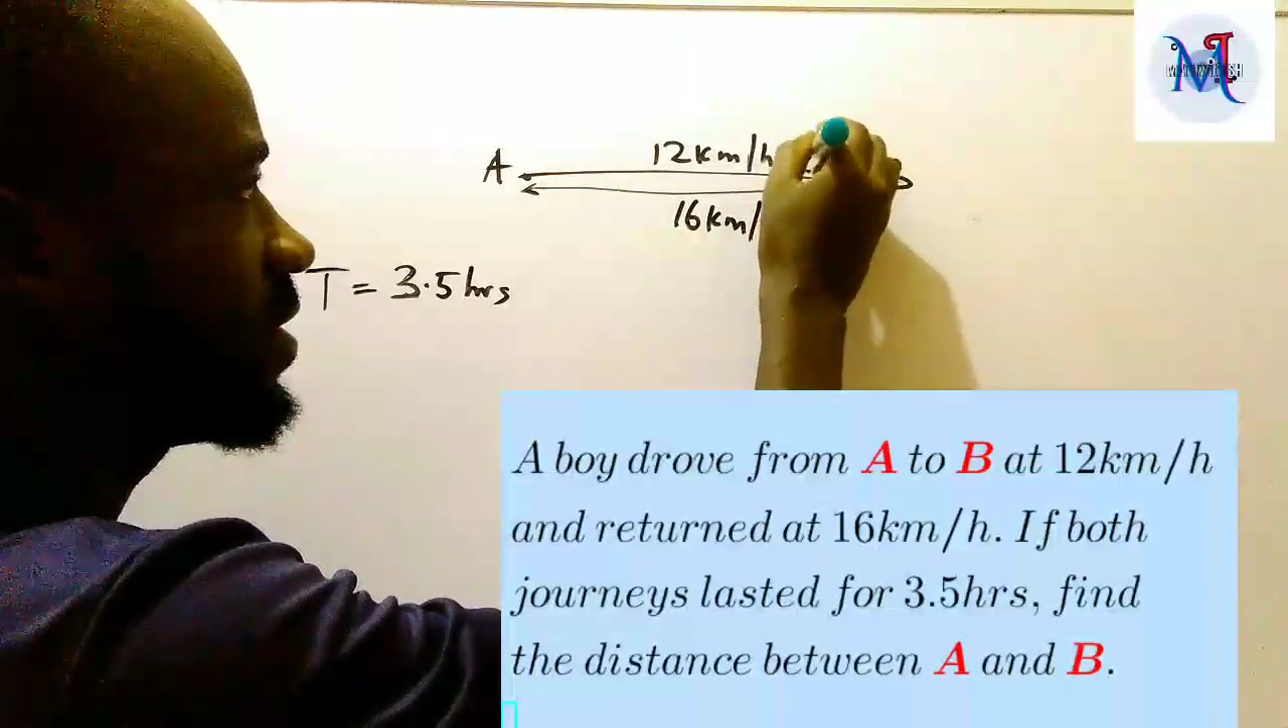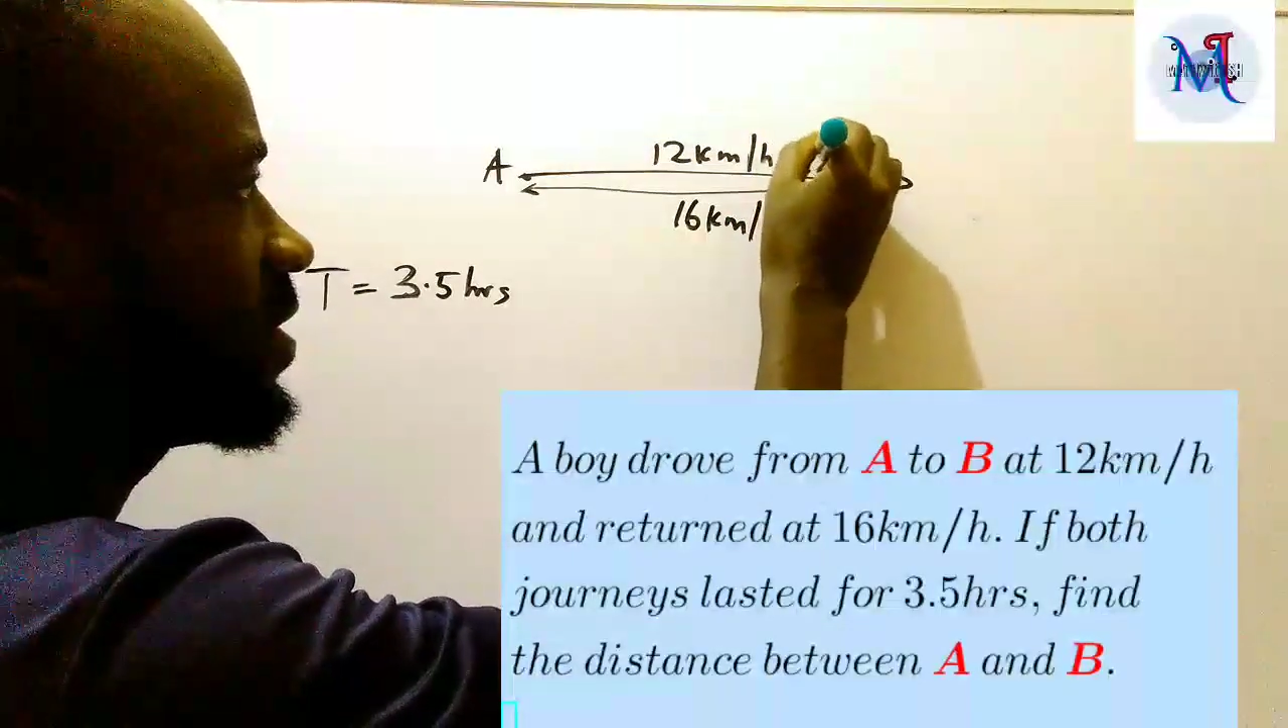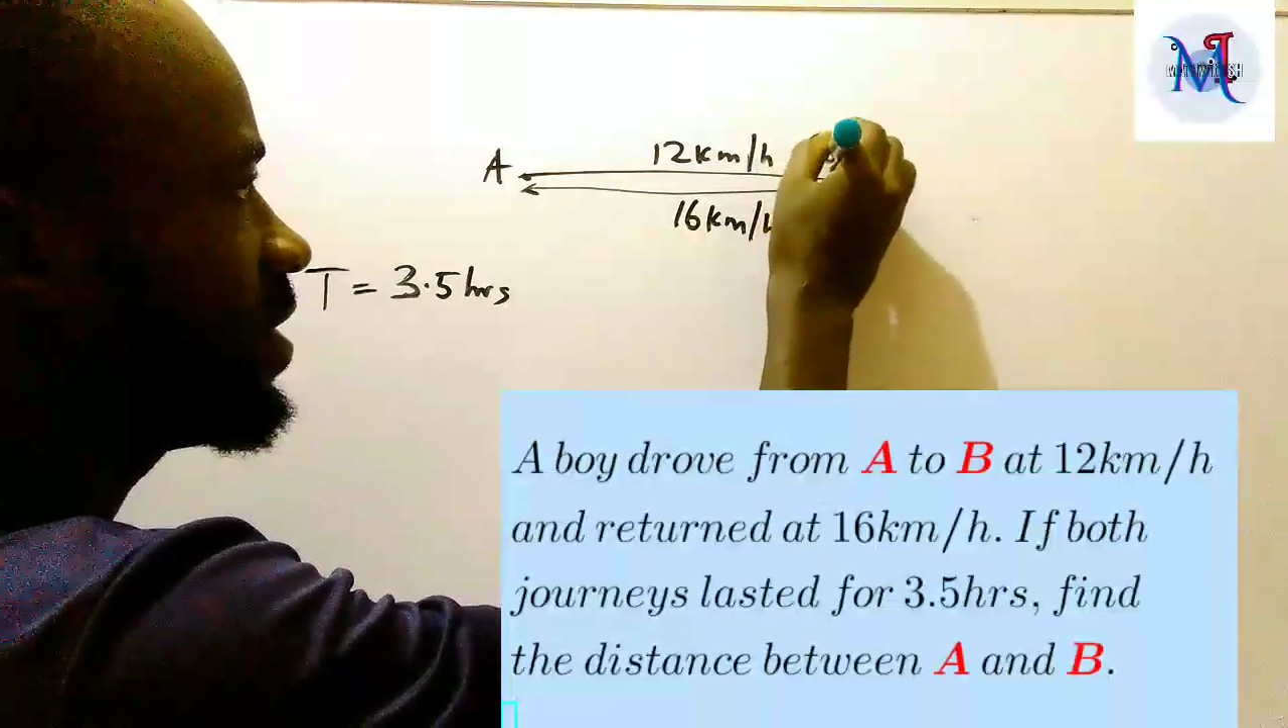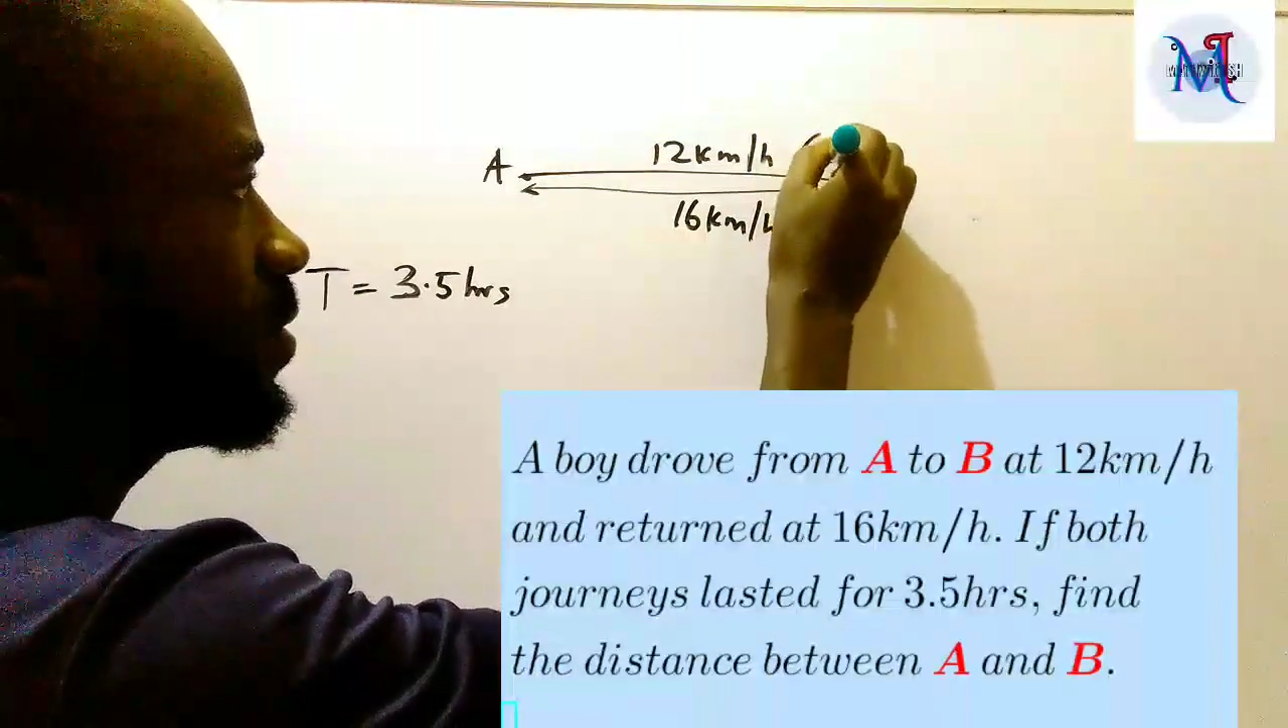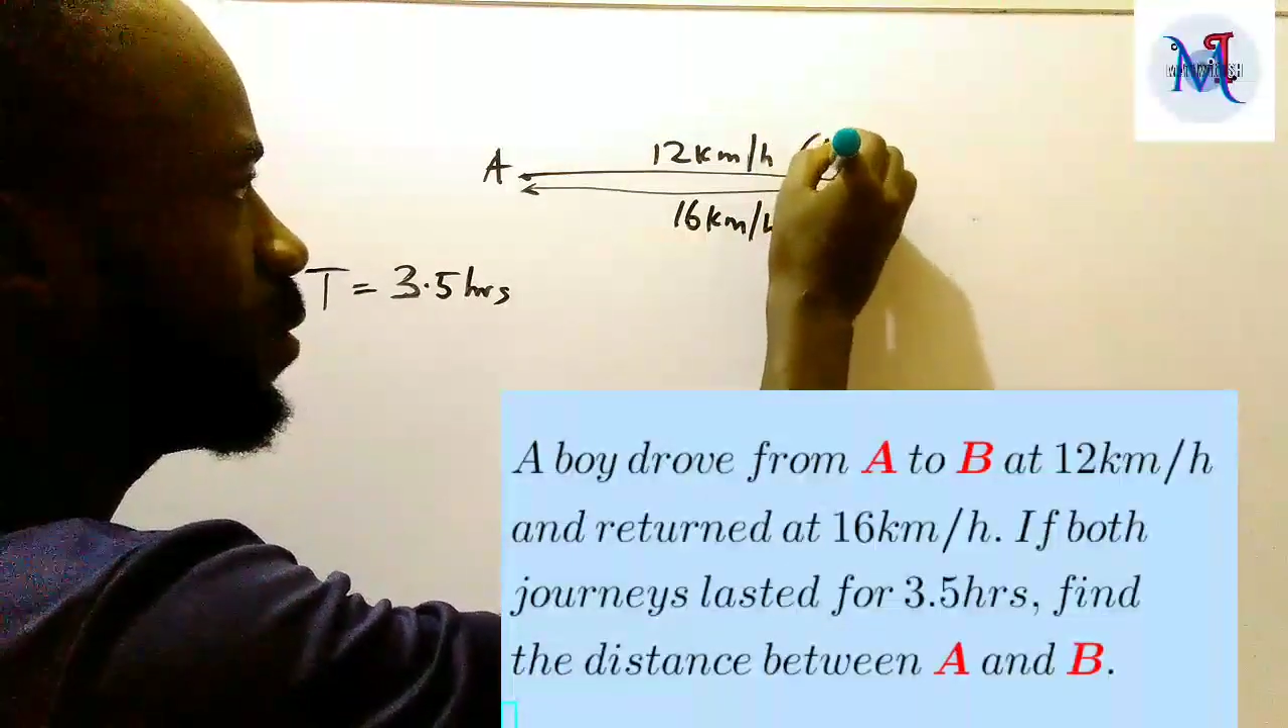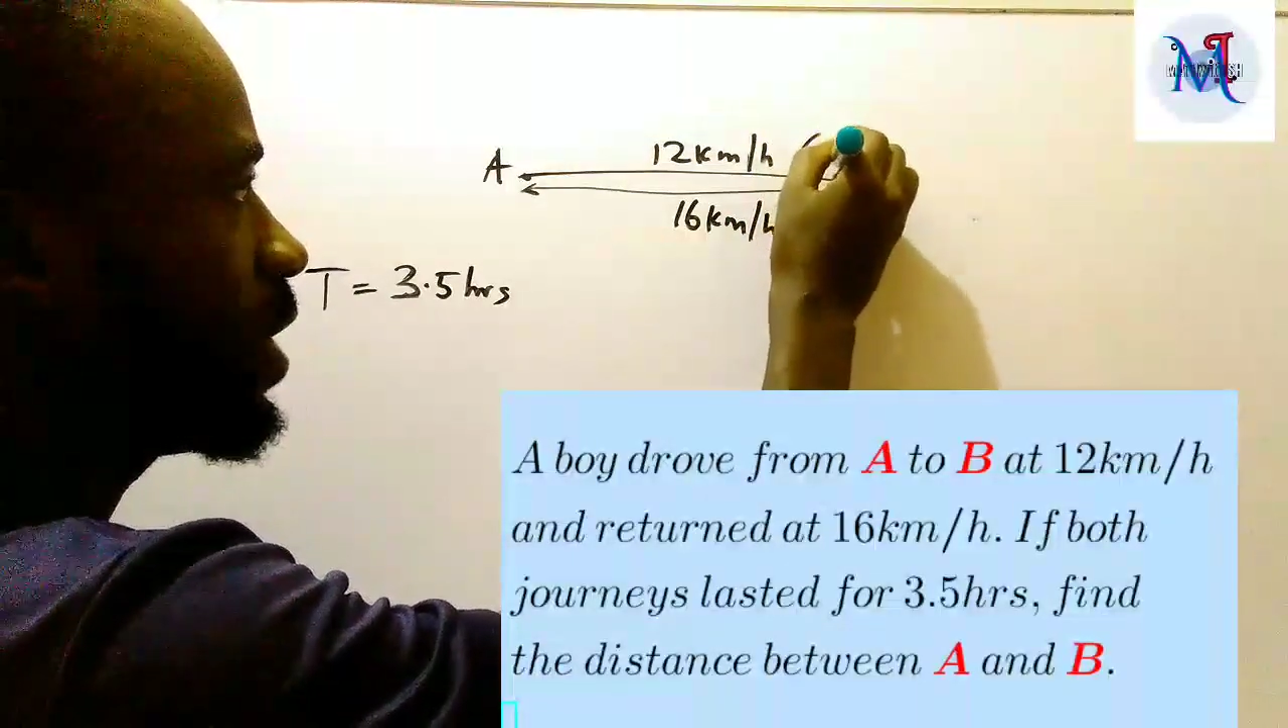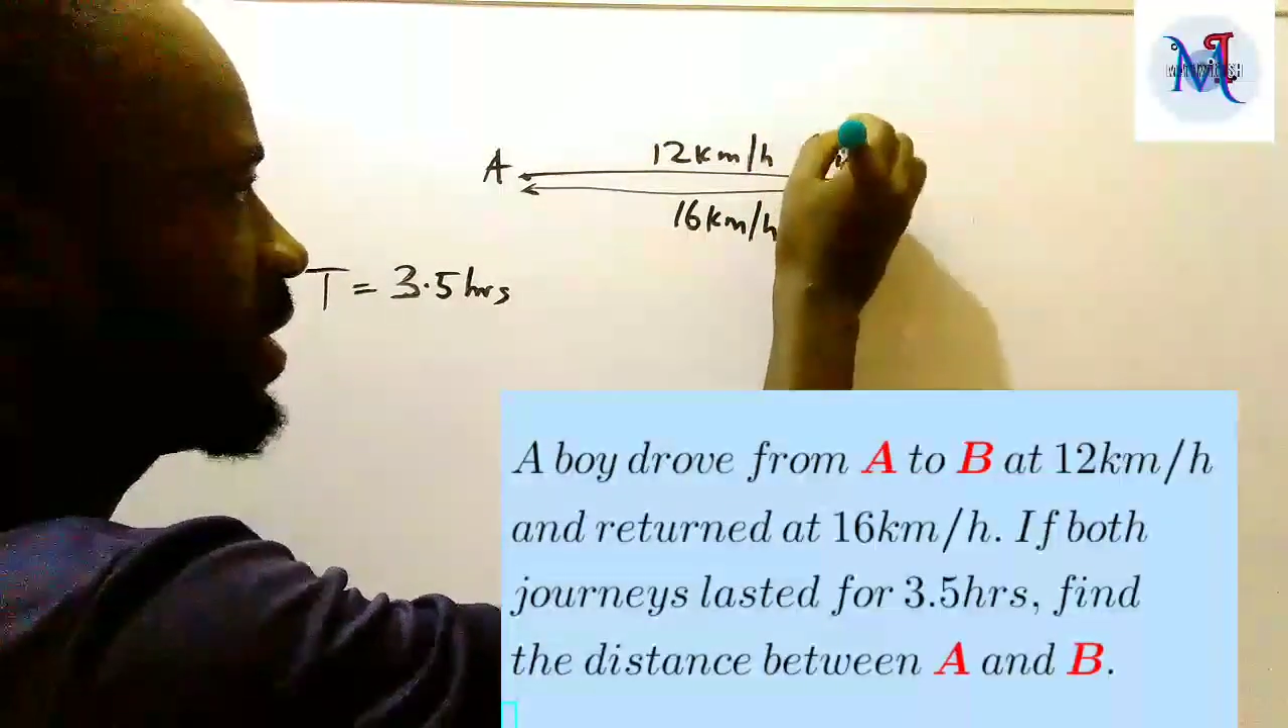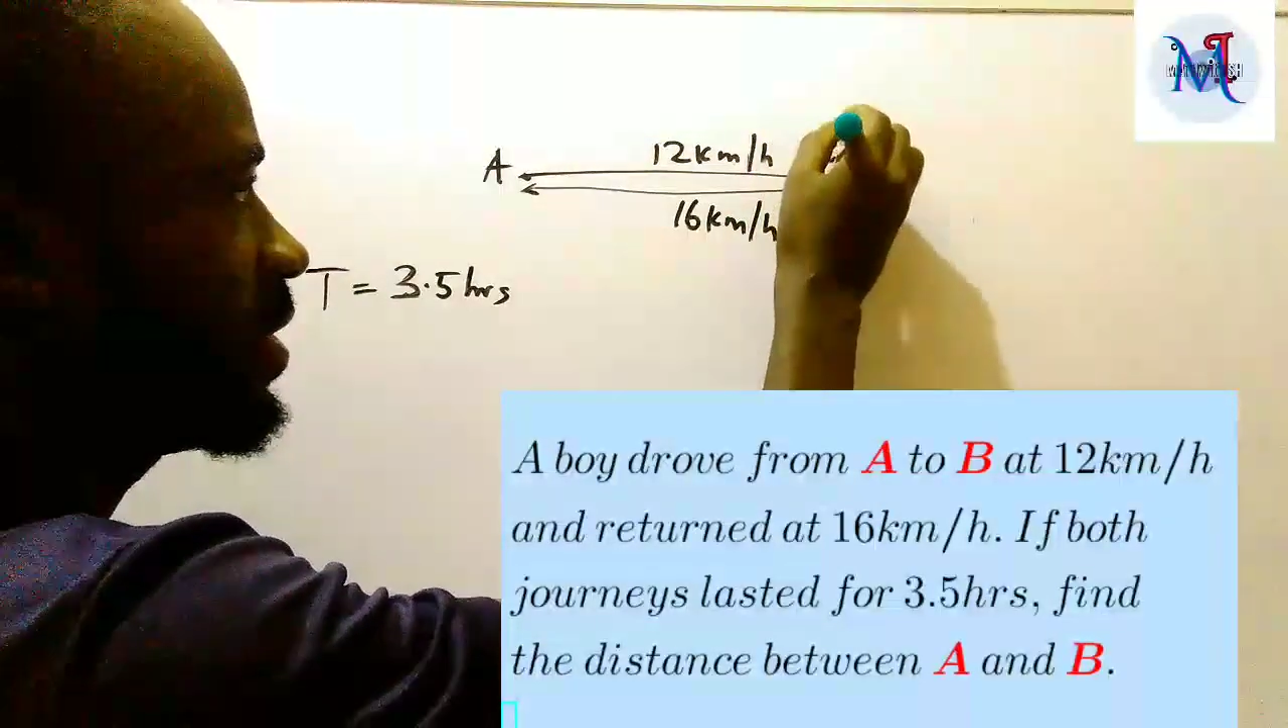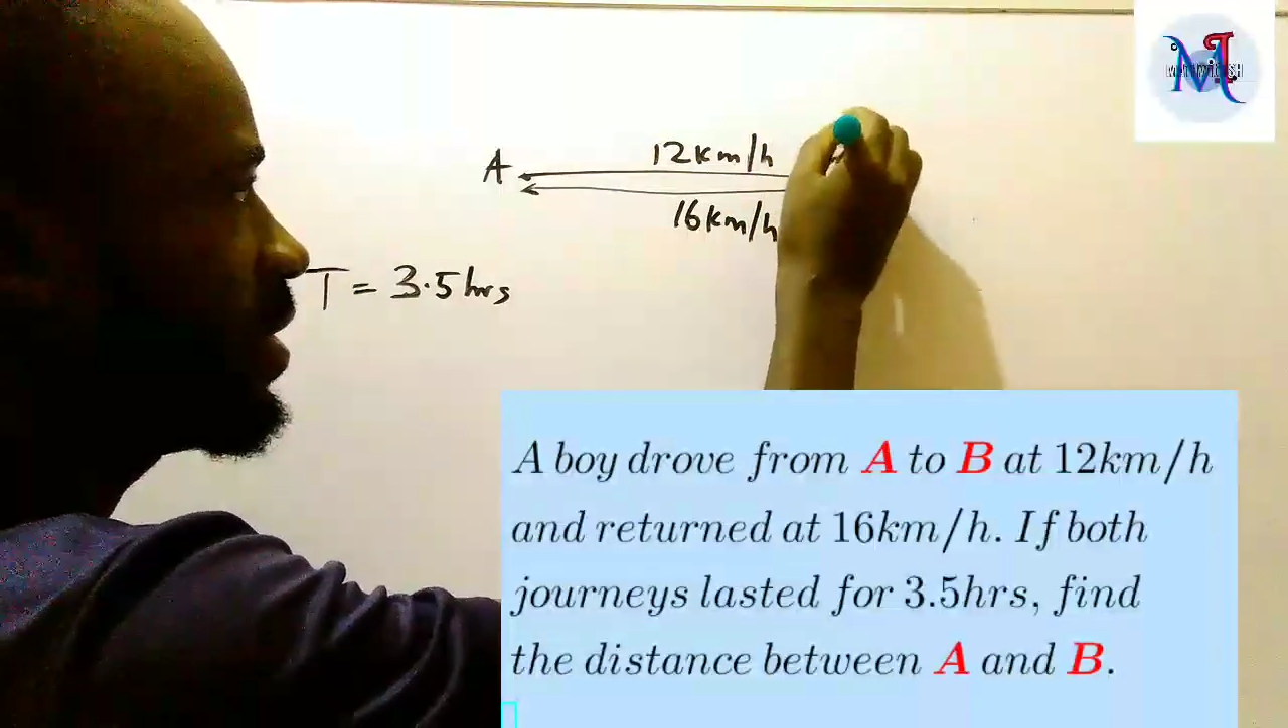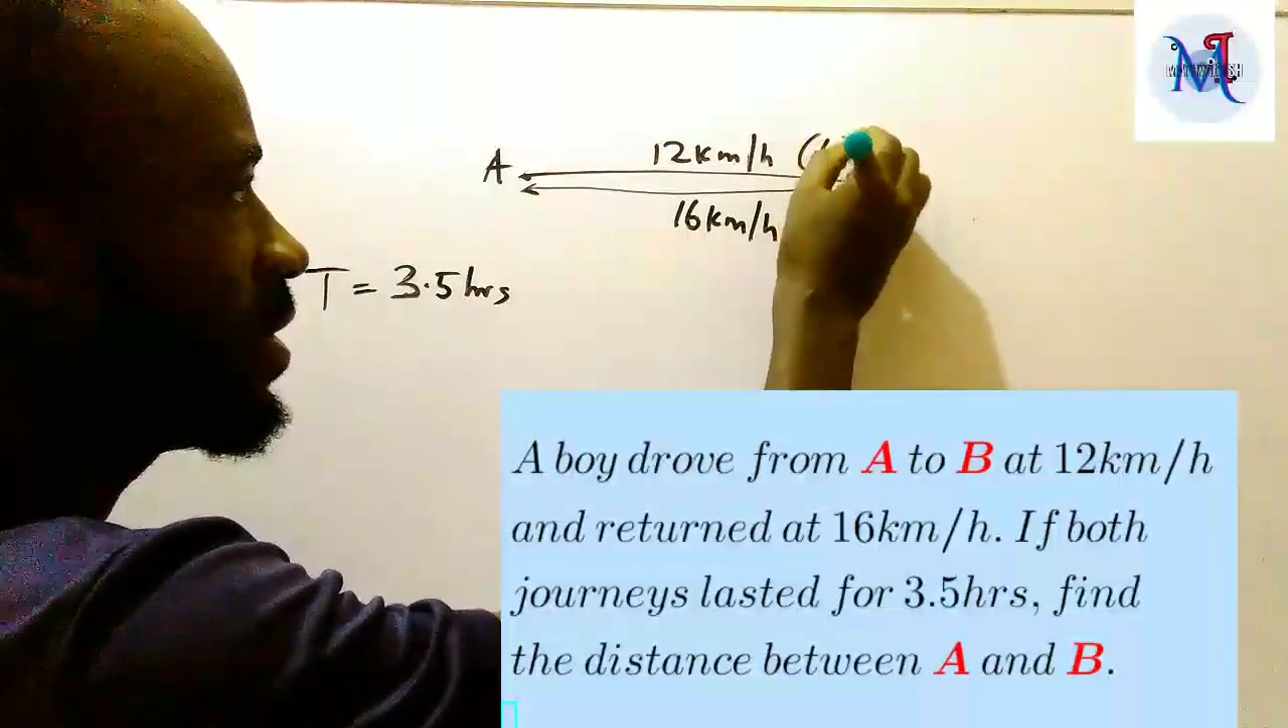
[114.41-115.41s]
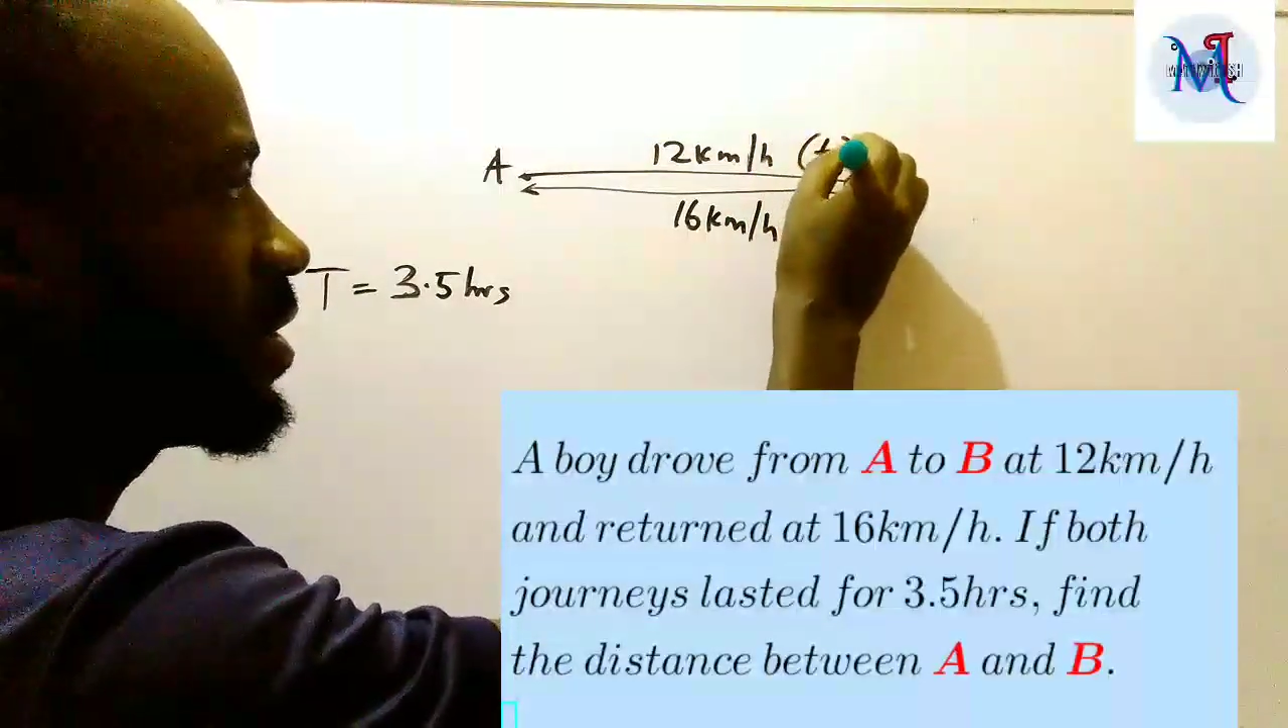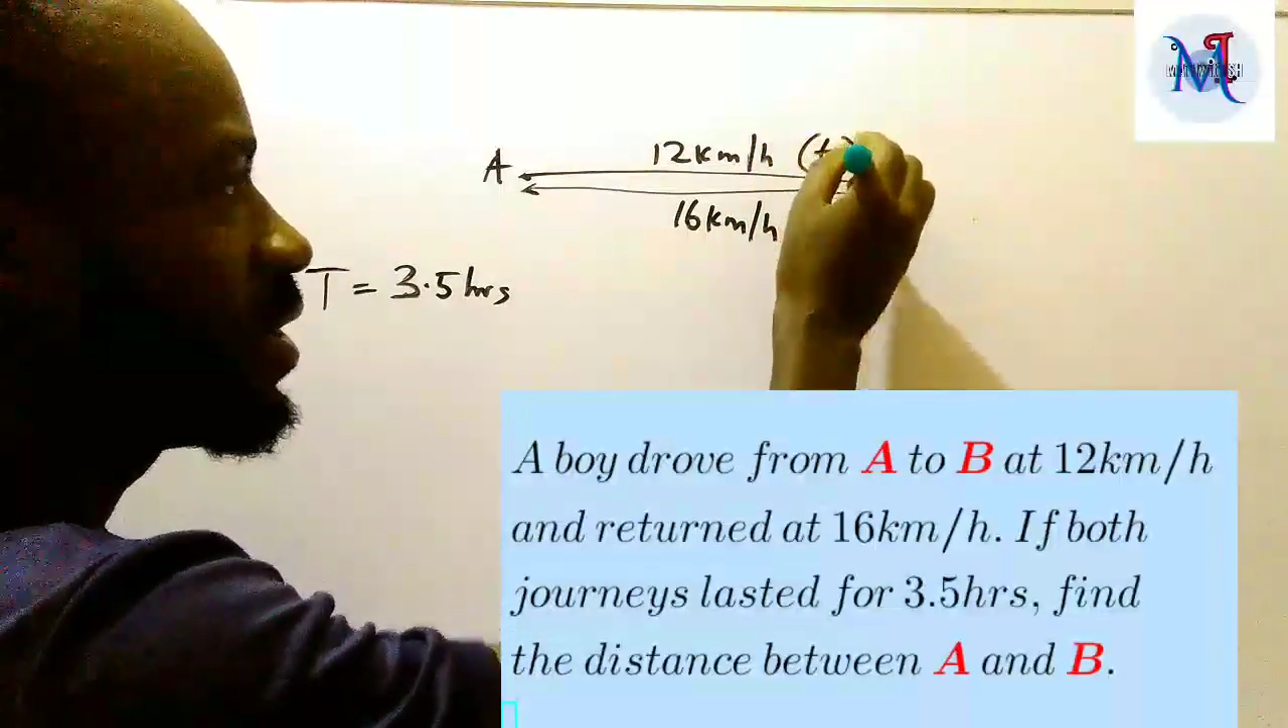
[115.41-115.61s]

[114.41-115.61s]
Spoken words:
T1.